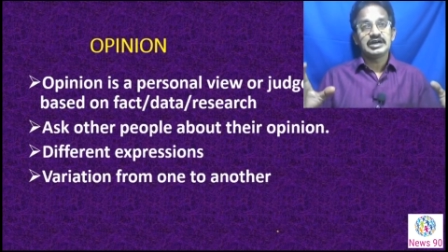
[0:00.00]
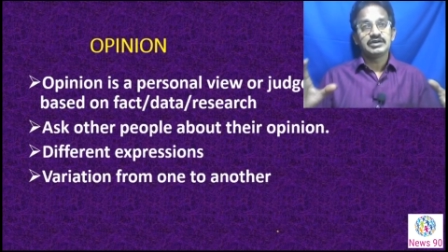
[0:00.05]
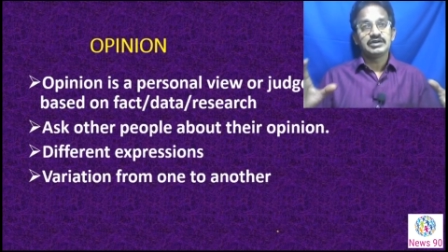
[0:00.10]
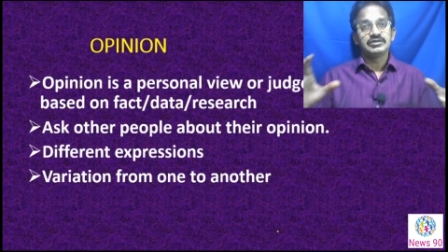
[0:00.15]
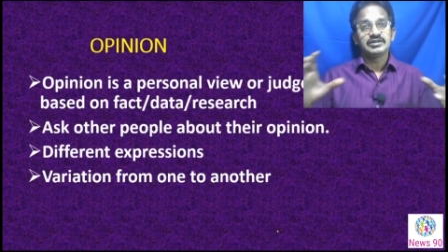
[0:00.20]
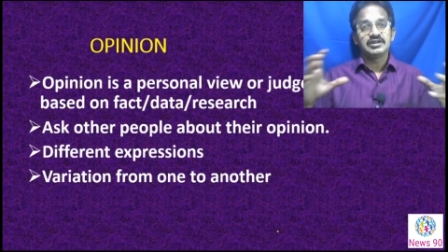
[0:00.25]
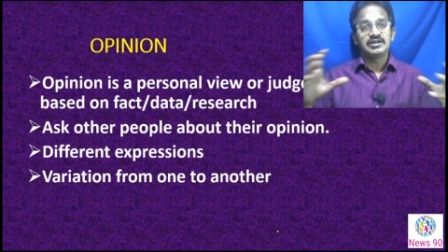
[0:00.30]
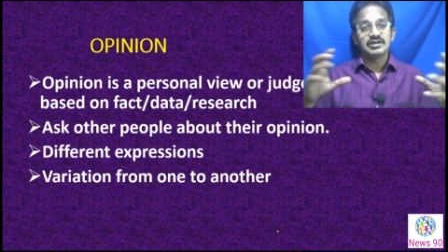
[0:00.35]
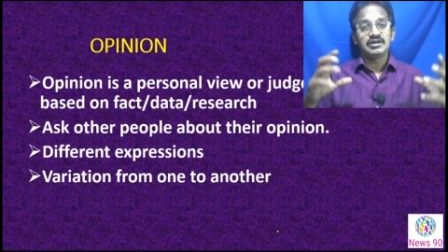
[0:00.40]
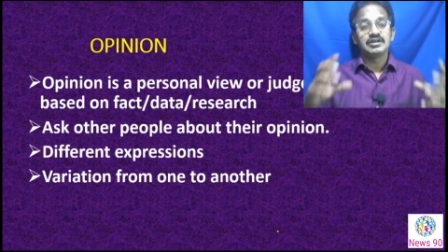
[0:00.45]

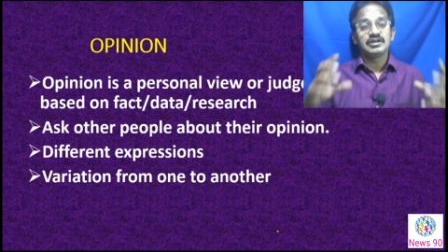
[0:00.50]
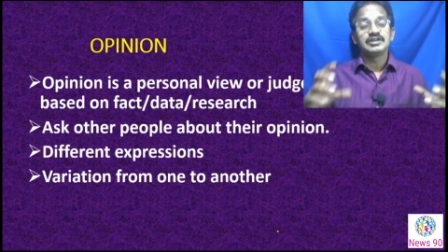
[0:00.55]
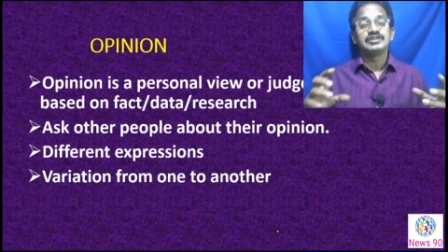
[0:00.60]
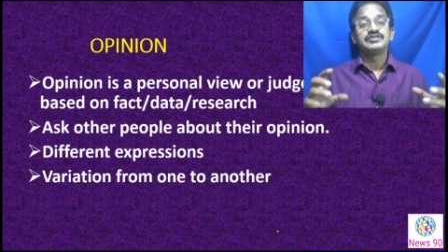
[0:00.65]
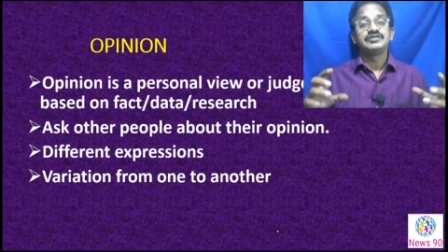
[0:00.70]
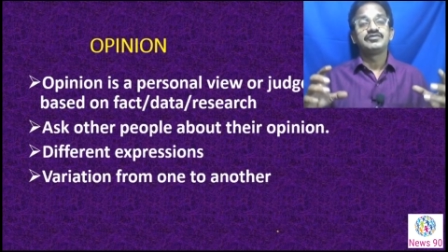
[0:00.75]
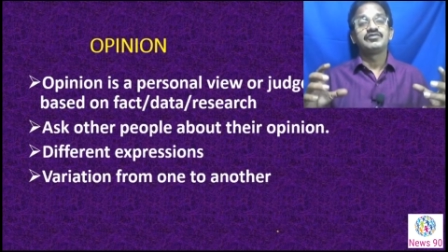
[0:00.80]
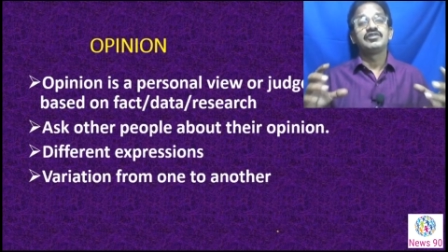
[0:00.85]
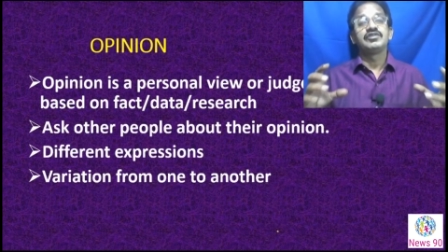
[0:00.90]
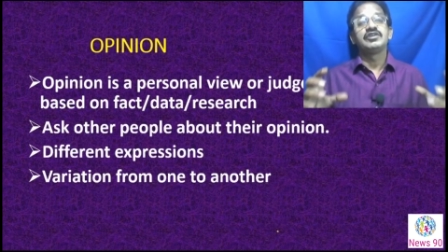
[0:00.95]
have the
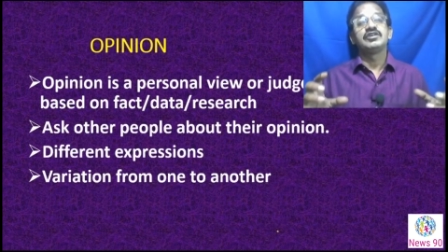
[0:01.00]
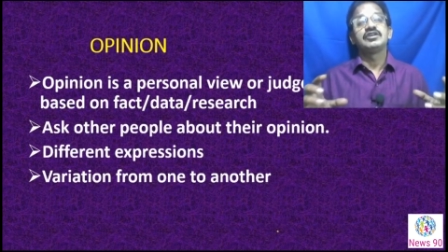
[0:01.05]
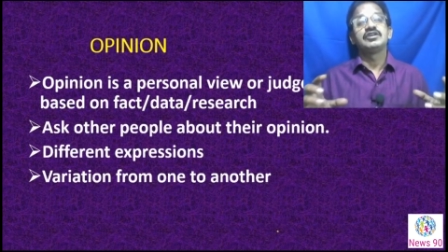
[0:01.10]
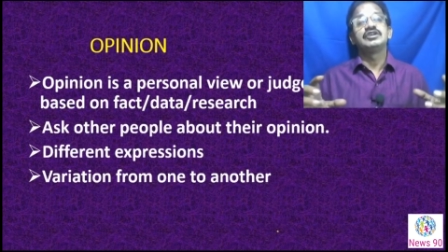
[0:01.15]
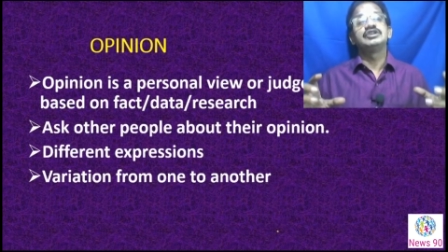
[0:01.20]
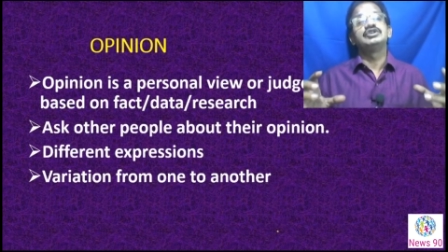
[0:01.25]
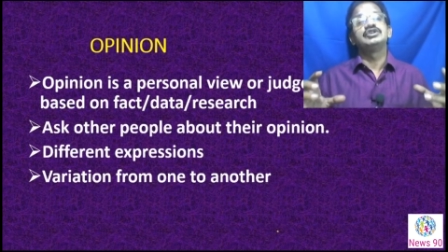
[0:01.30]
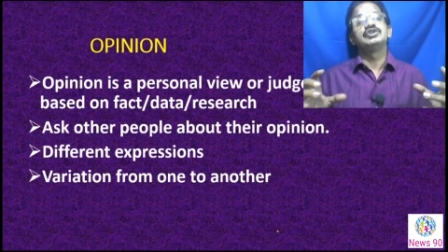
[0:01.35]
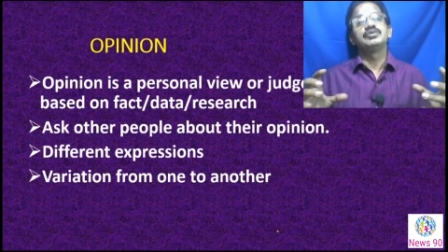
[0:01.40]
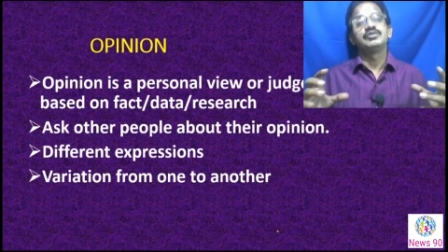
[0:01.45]
knowledge full
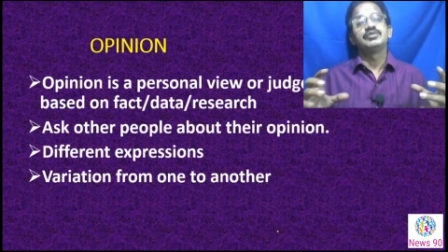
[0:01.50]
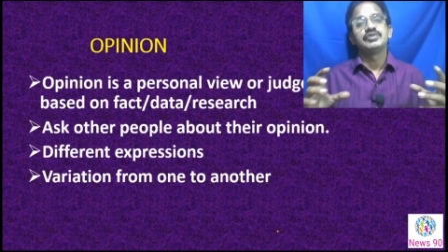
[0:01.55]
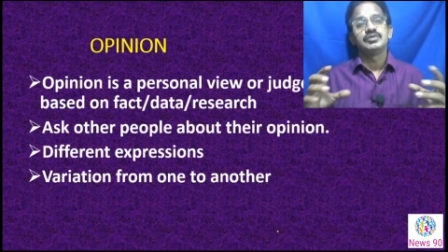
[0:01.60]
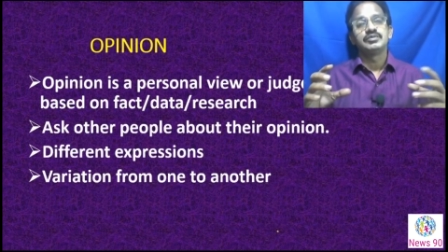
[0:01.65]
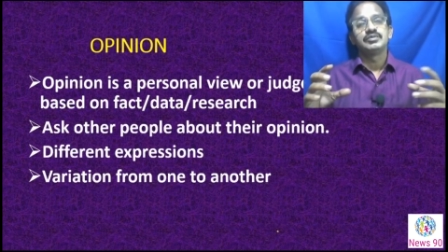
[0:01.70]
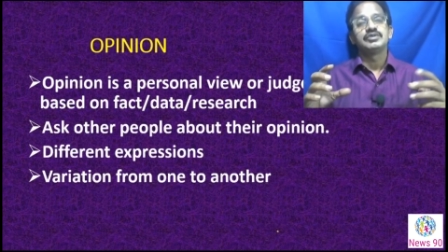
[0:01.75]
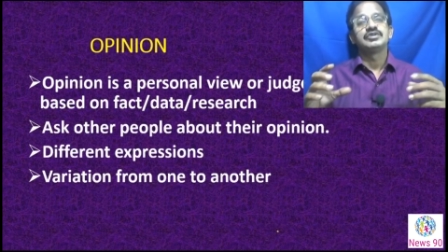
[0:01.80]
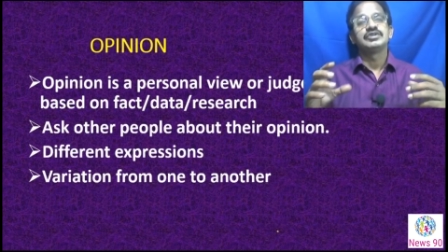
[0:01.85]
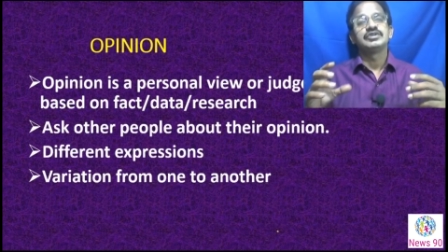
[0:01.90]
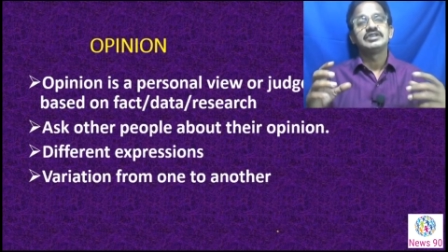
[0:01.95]
knowledge of,
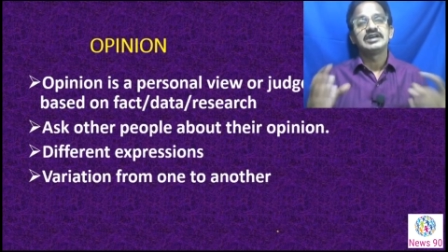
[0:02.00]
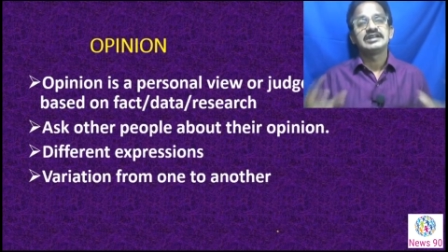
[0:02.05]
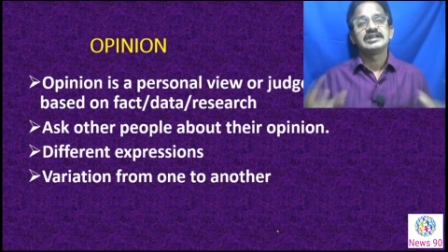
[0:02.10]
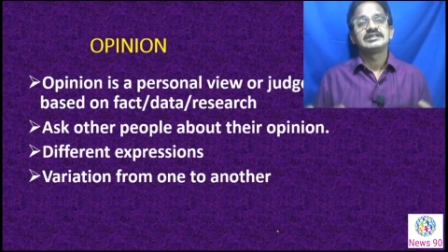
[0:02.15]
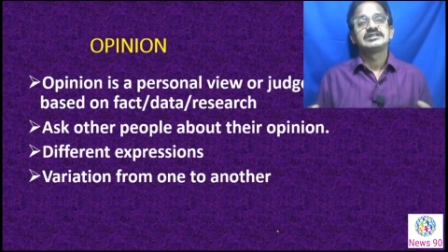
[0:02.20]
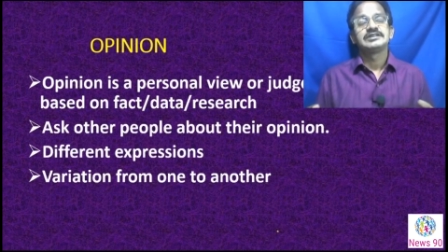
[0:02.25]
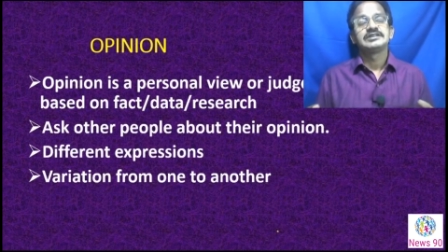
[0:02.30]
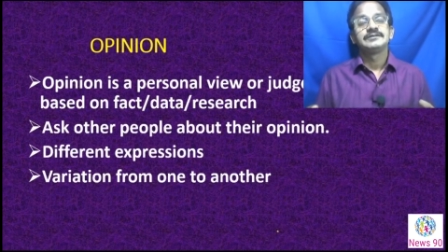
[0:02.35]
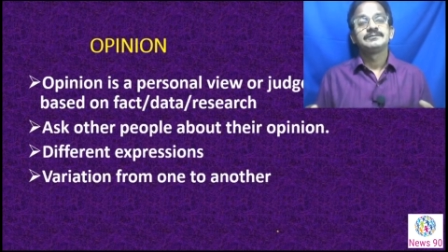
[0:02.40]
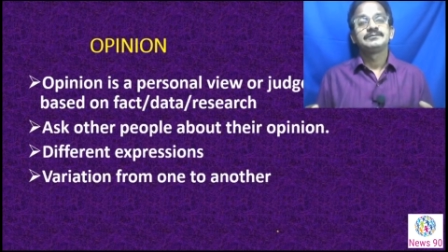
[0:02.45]
about
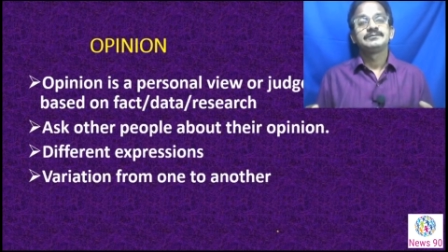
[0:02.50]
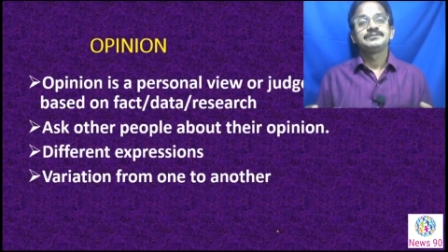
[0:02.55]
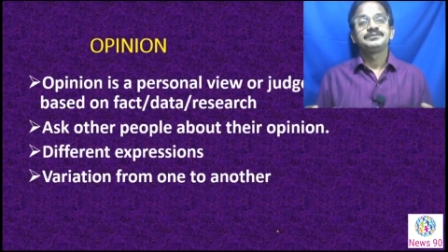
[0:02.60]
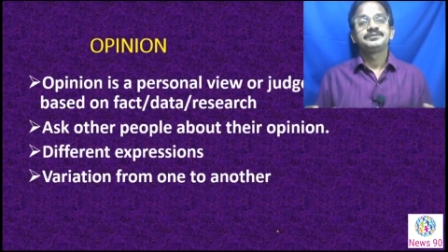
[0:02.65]
that